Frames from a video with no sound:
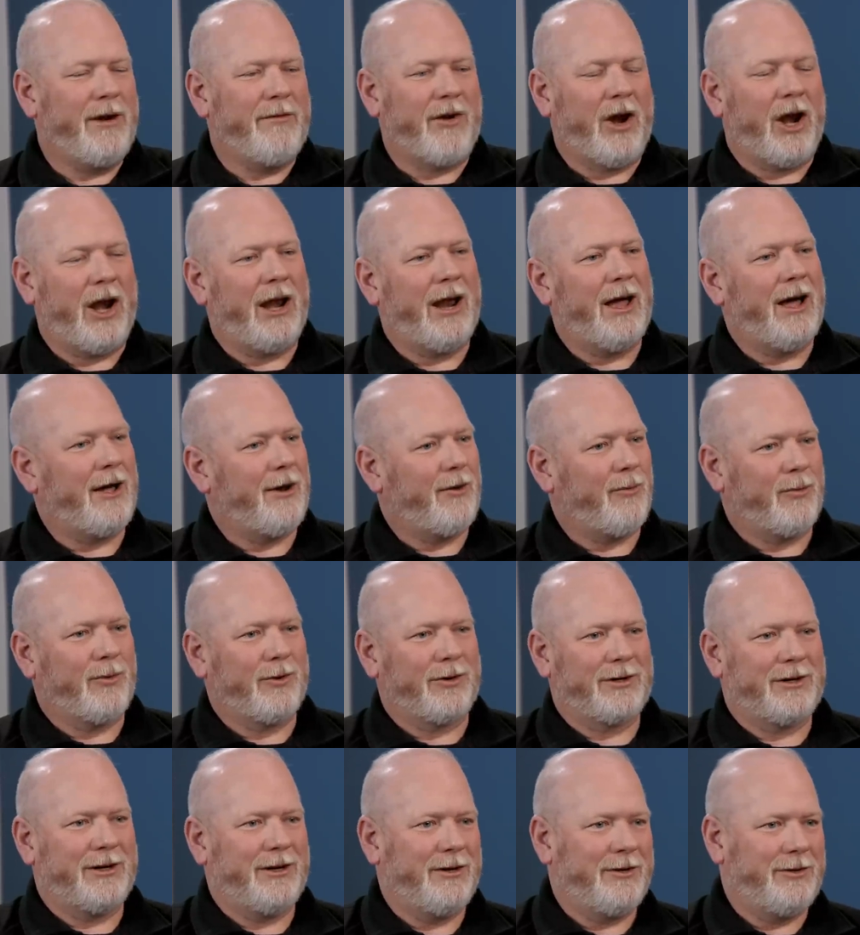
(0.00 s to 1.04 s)
We have a lot of
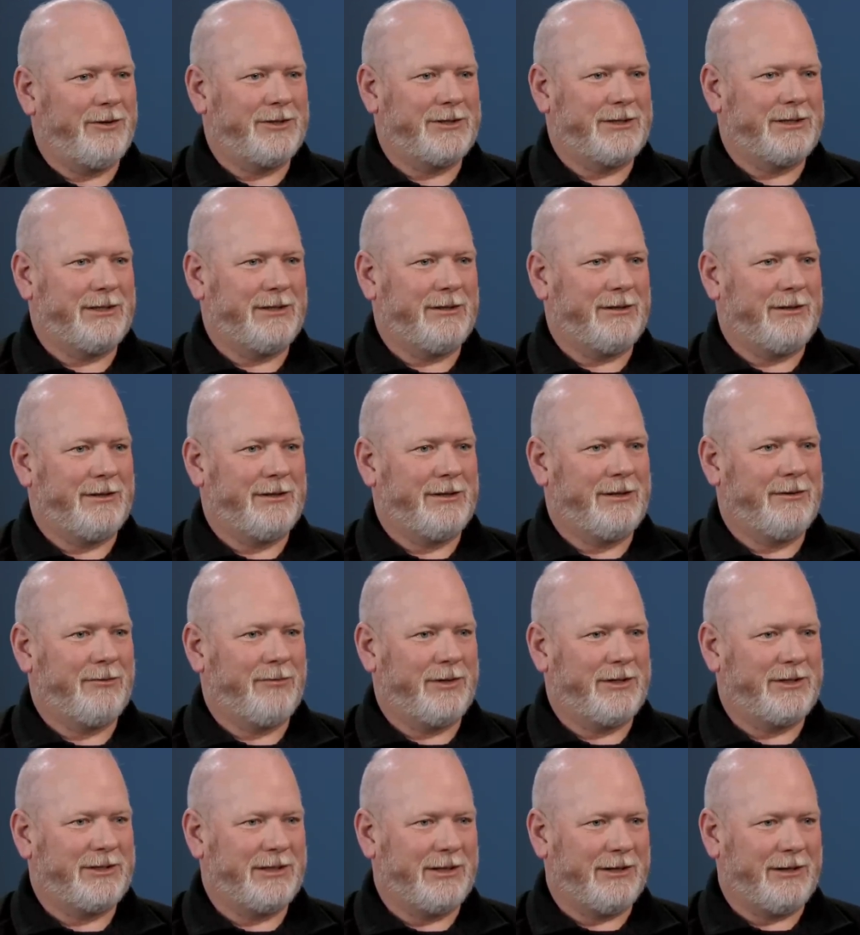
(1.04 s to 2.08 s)
work to do still.
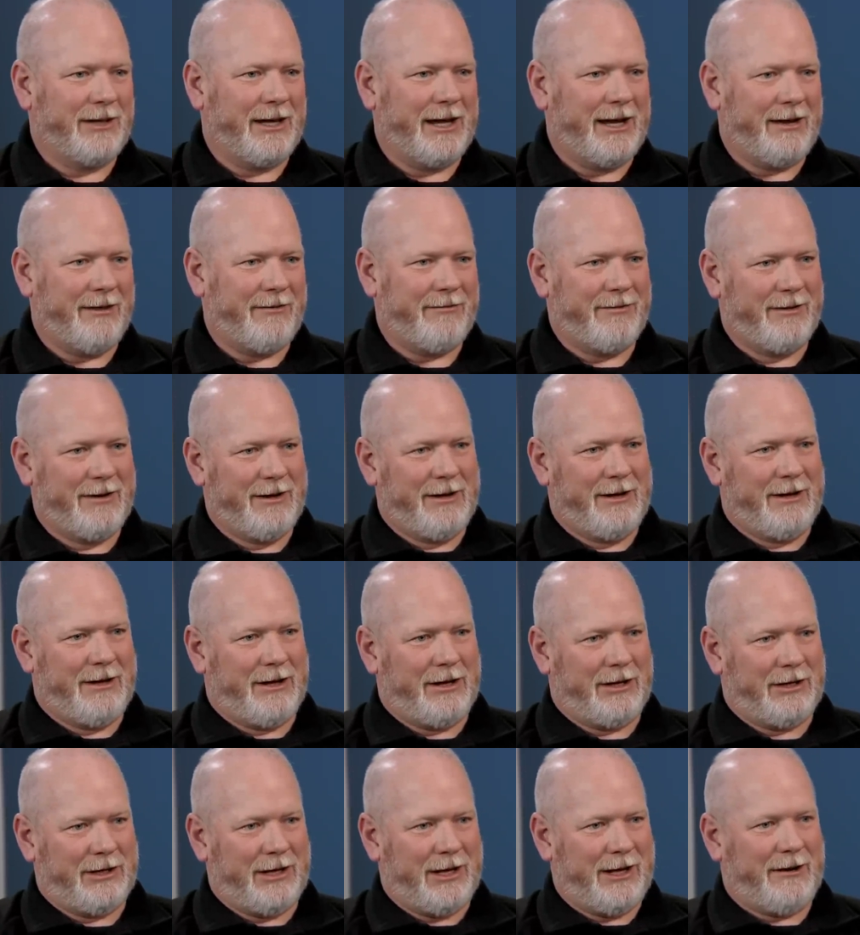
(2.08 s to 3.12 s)
Mm-hmm. We still have
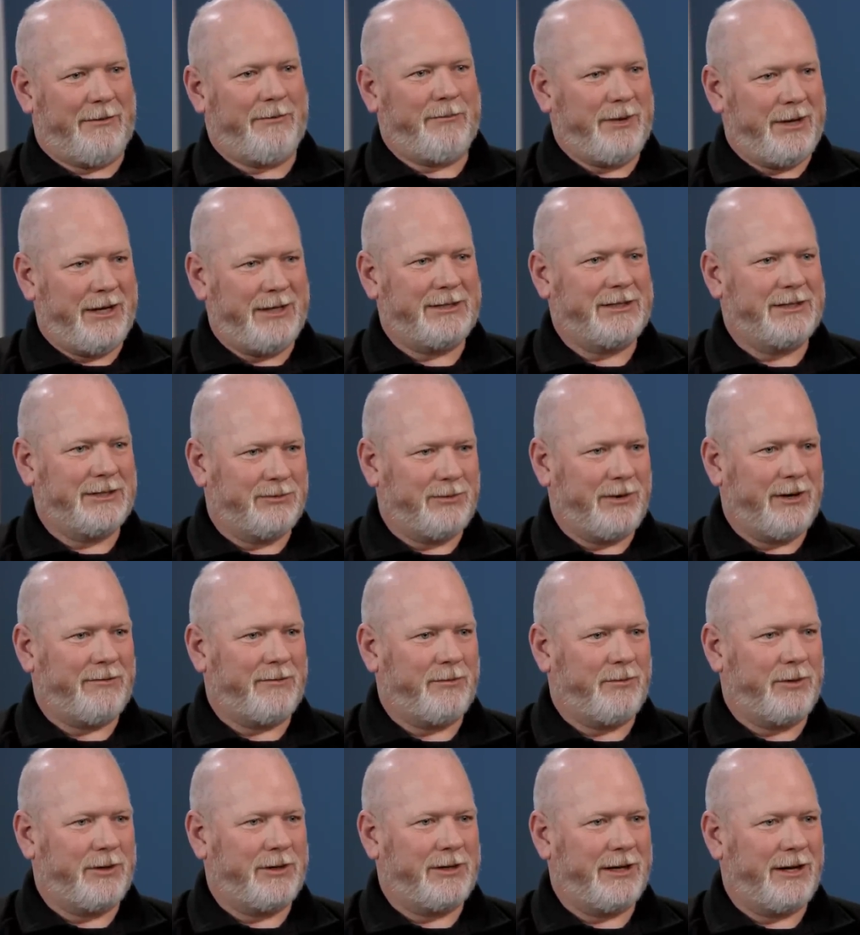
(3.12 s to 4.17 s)
a lot of pieces we have
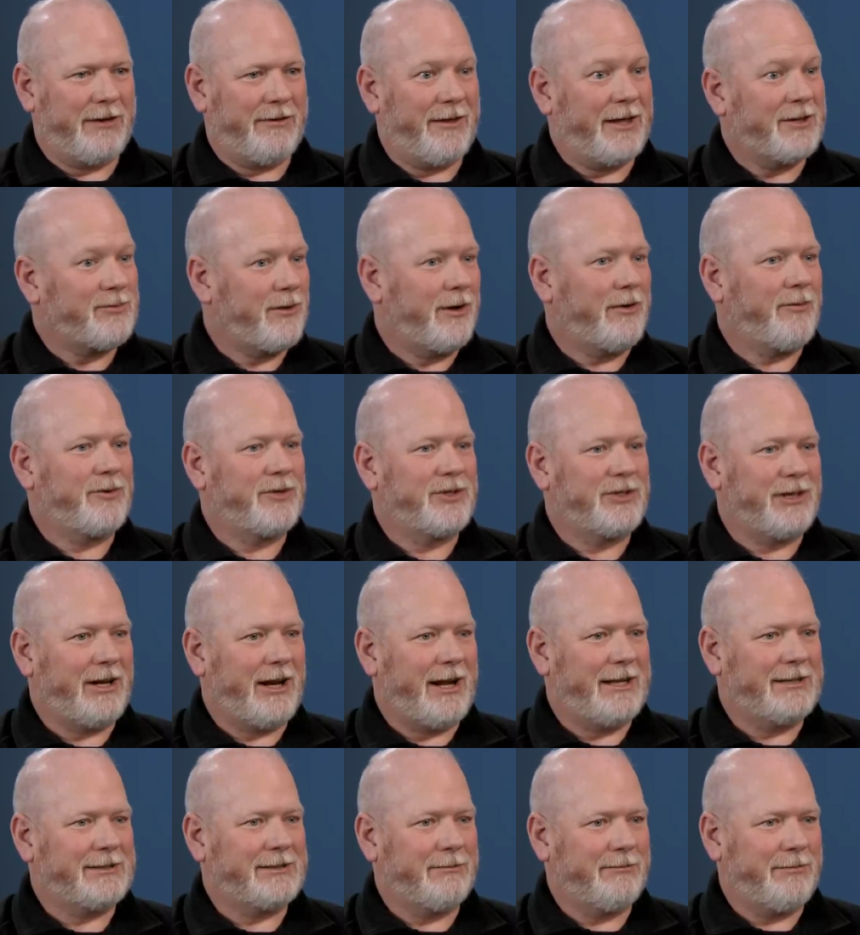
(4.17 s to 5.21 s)
to put together. That's why we're
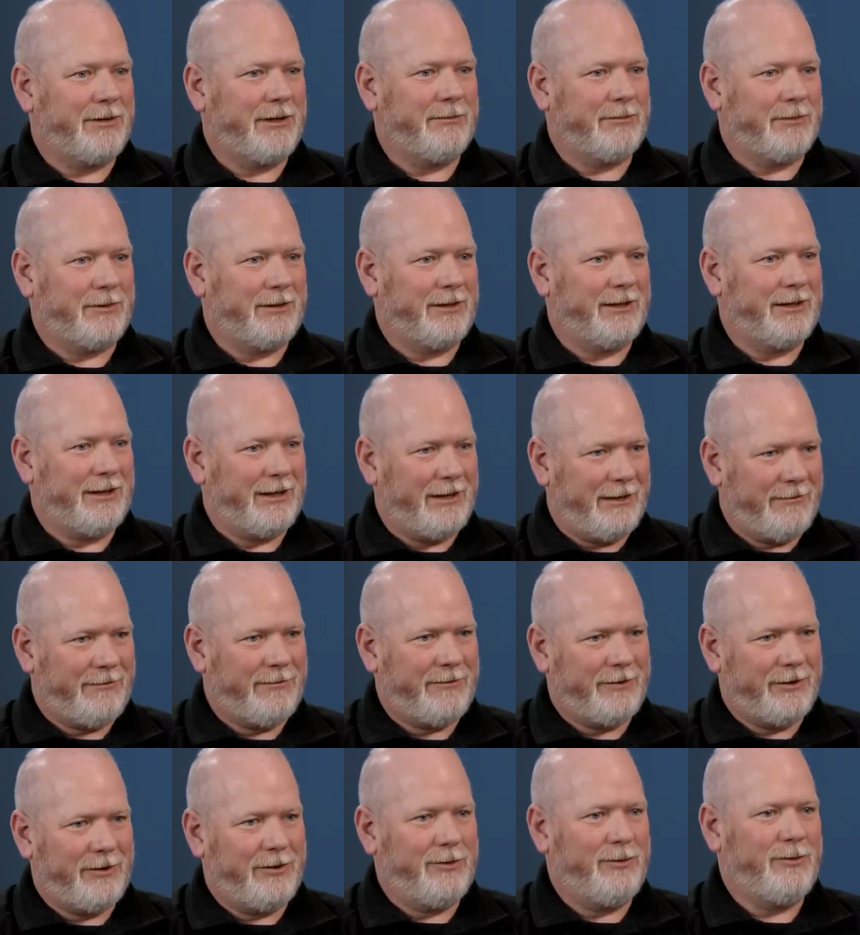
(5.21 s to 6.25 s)
still asking people
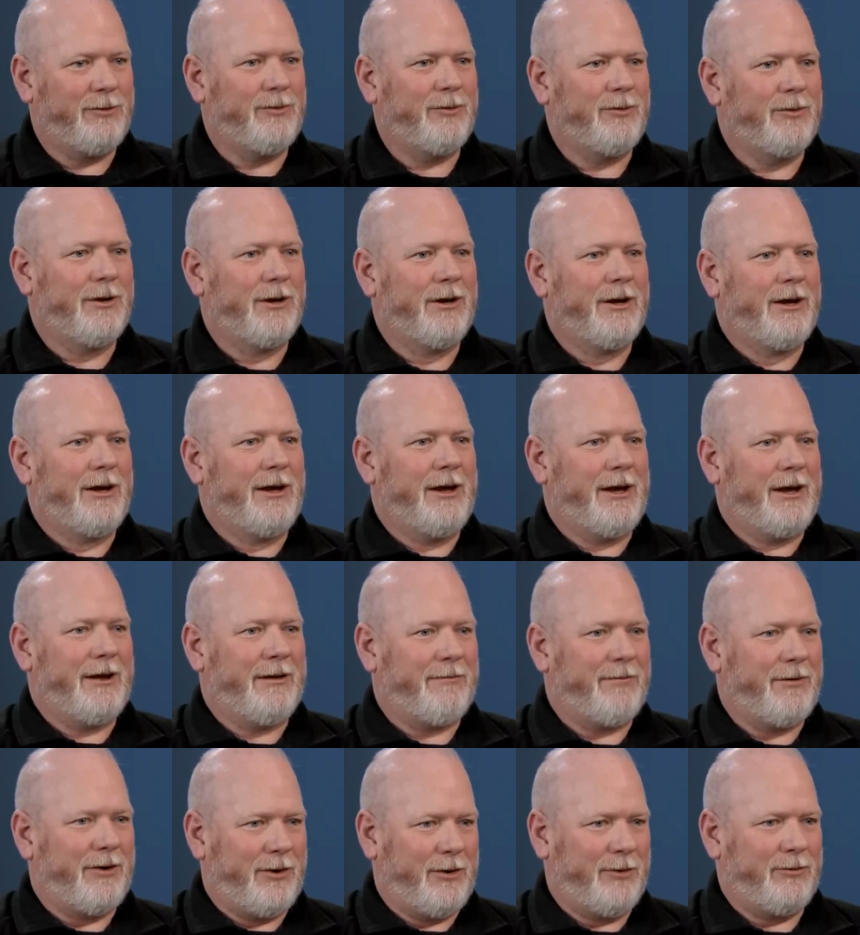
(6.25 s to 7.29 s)
if you
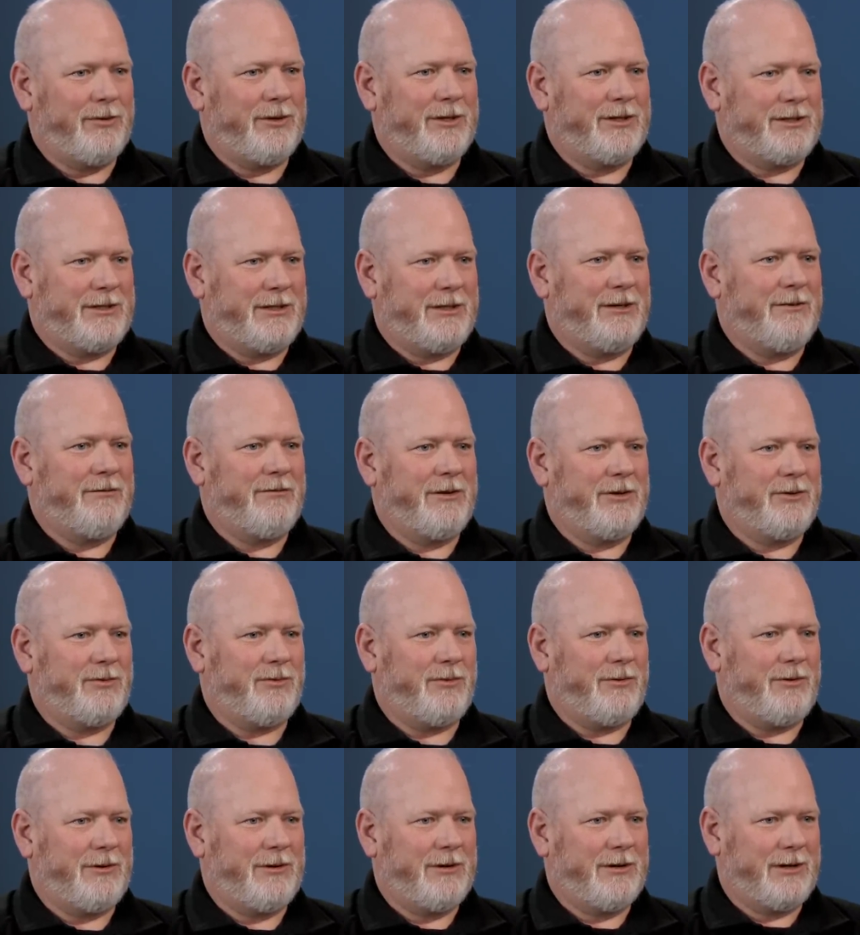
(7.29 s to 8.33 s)
have known this
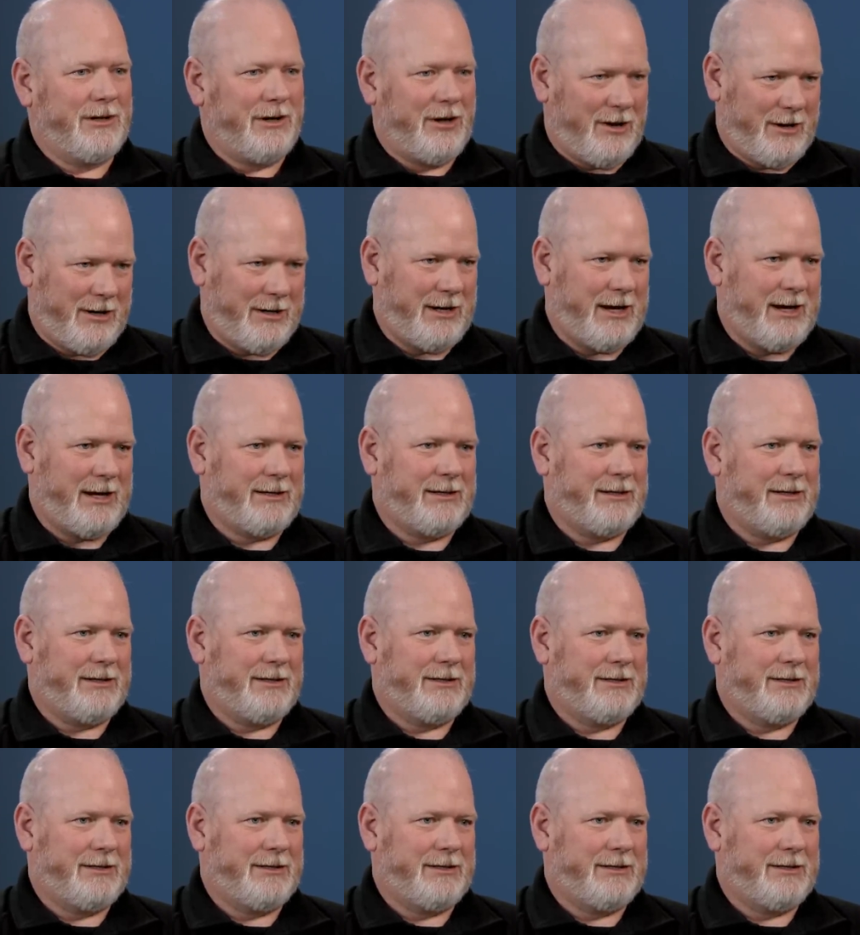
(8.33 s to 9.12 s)
individual, contact